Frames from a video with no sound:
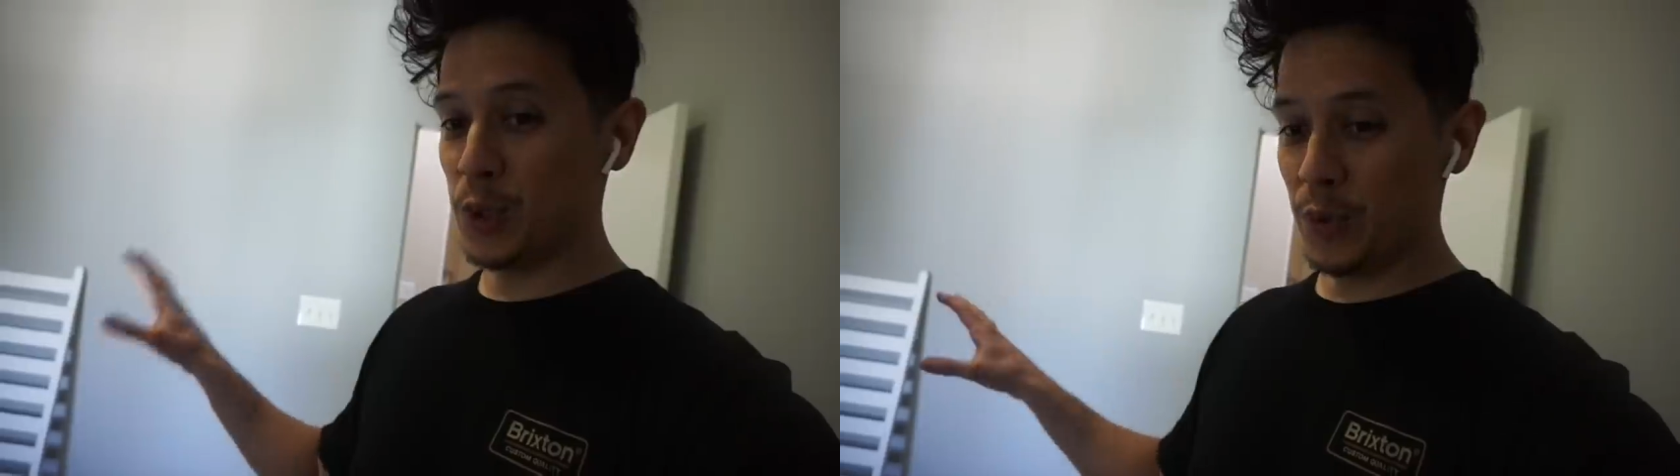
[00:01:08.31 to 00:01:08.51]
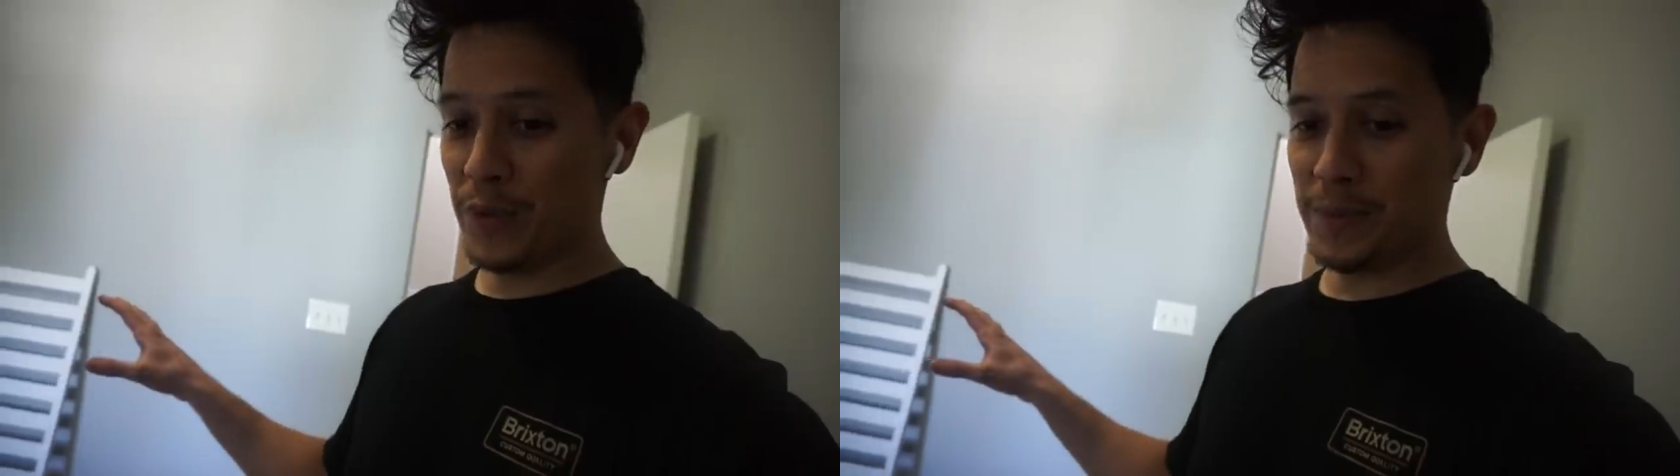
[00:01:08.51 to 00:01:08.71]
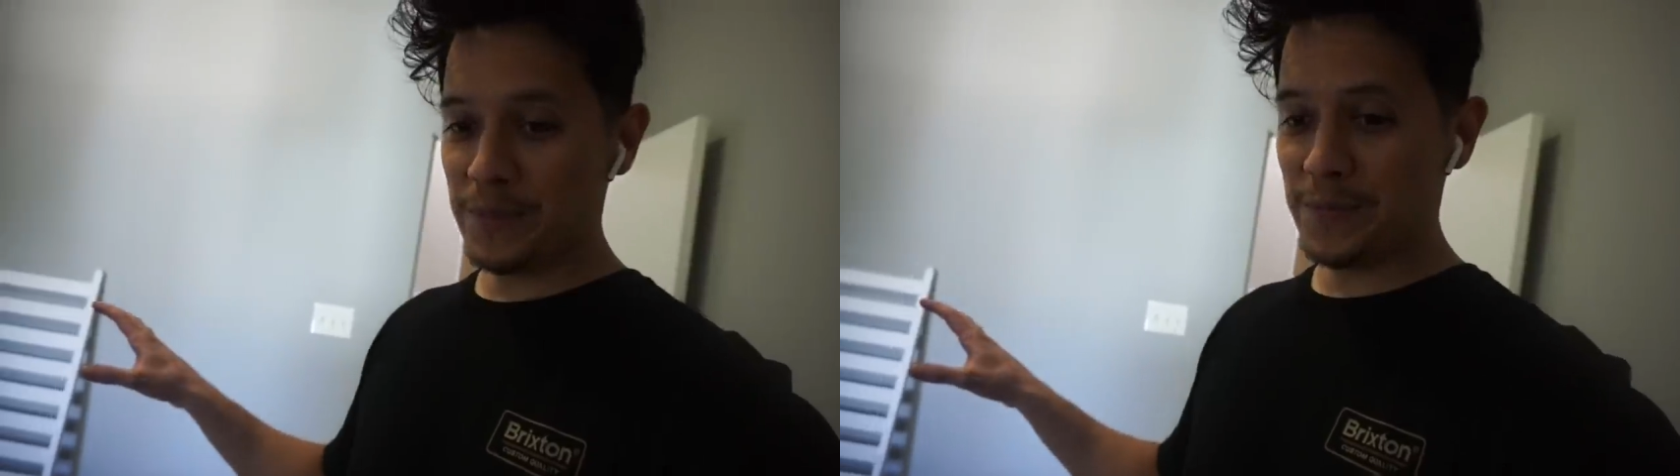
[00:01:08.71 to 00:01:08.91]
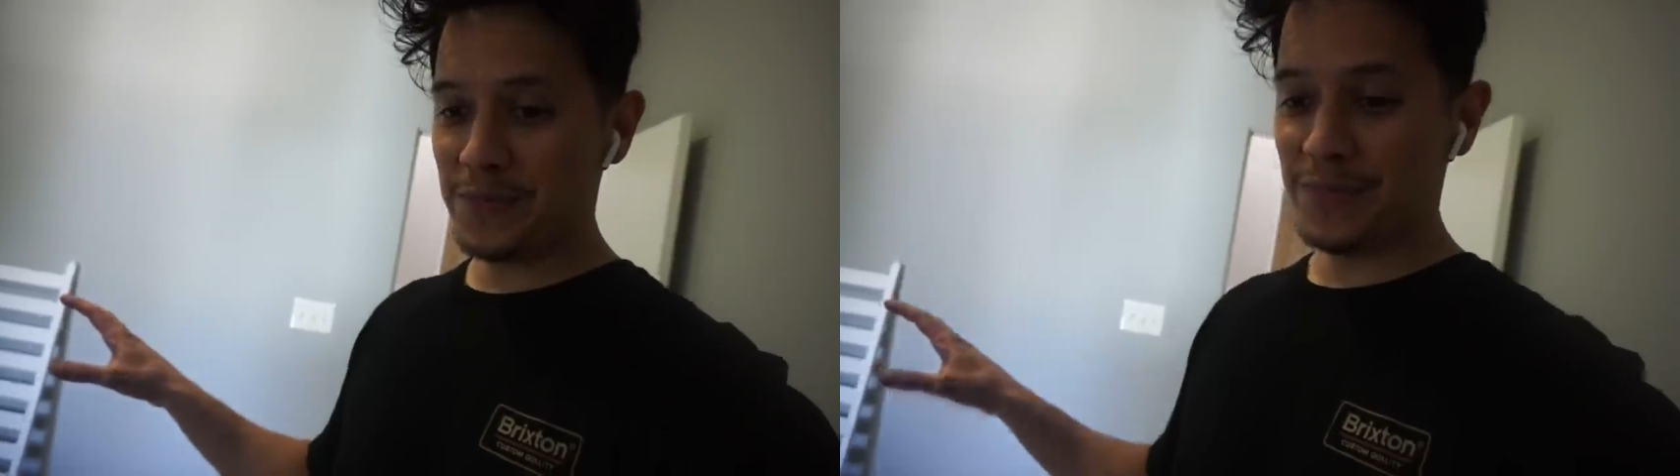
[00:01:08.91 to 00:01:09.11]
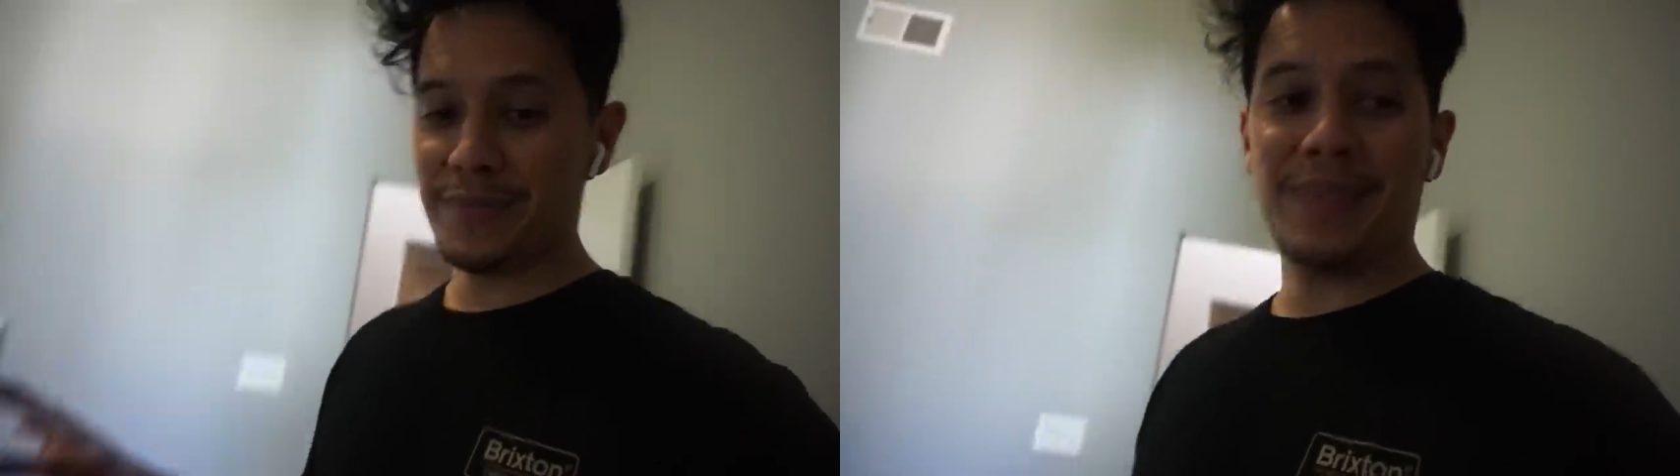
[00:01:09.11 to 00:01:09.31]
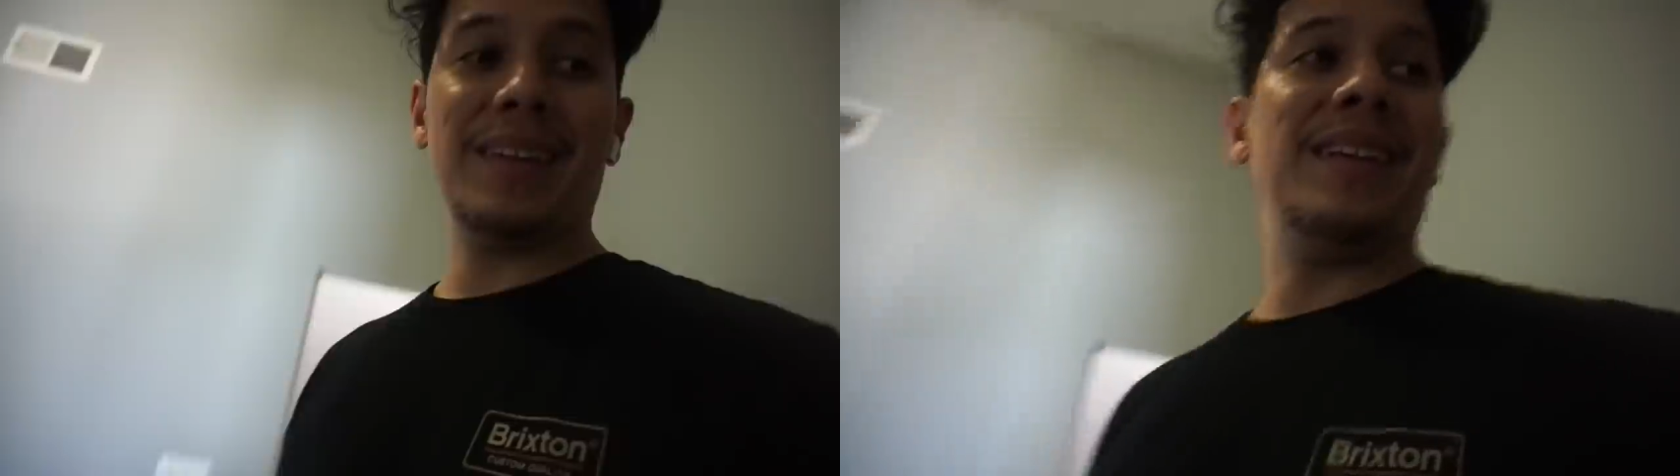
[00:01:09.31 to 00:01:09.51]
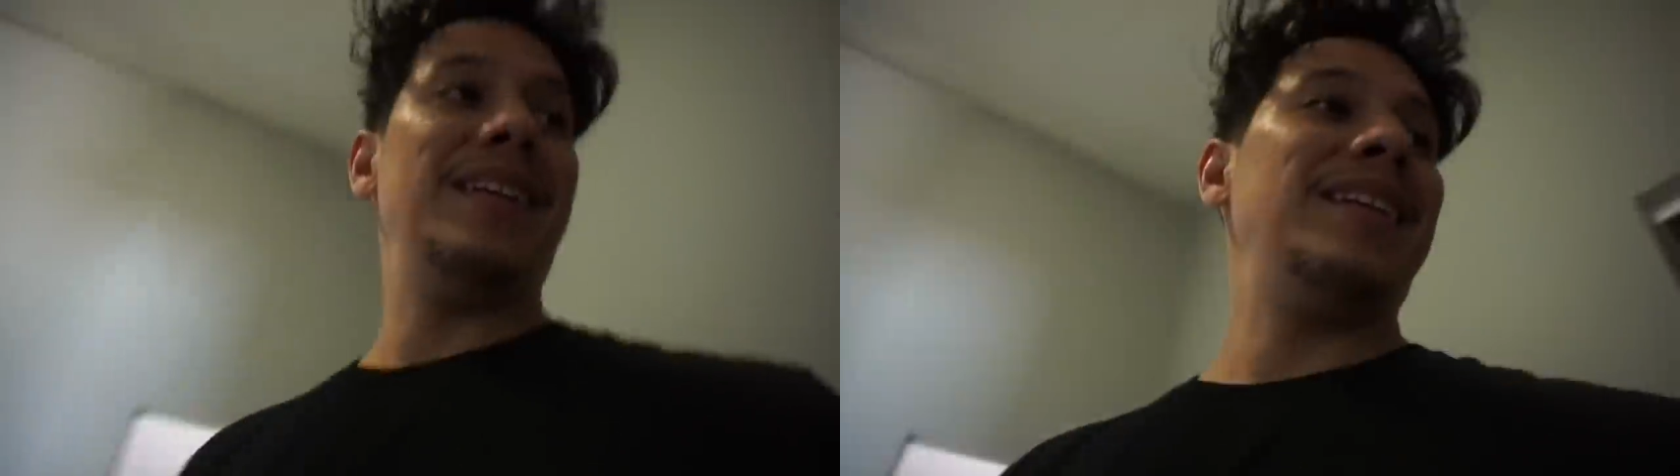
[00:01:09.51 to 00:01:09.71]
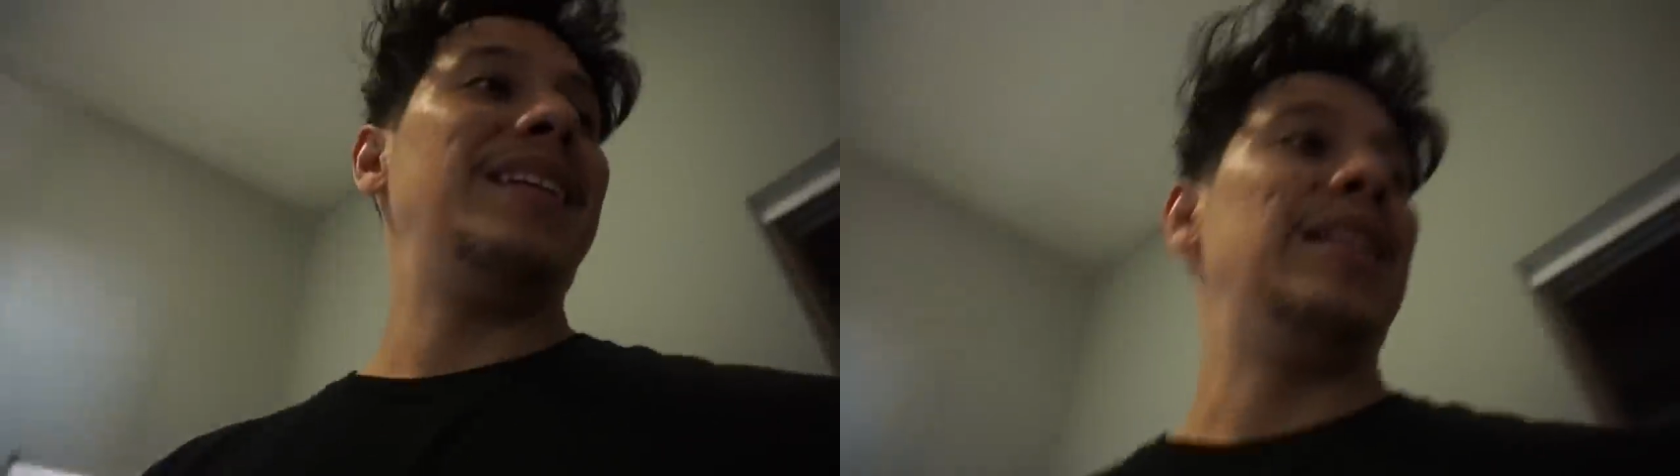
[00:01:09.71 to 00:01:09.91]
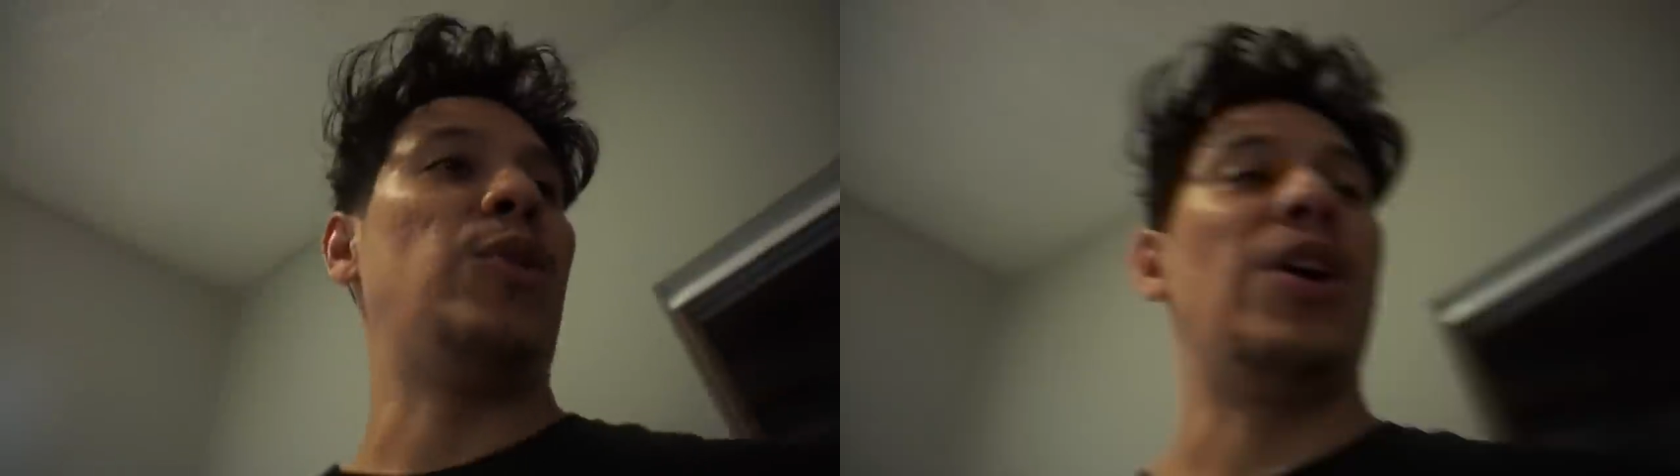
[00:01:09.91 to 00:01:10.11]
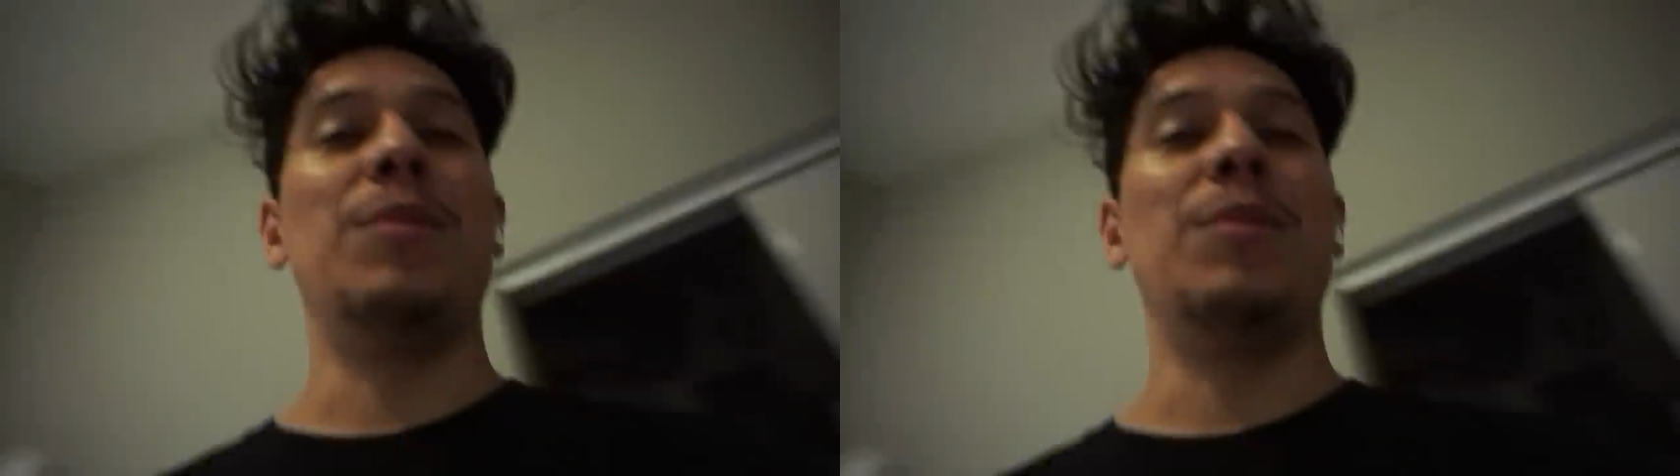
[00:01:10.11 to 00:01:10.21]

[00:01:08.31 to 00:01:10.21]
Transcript: two of them. Lord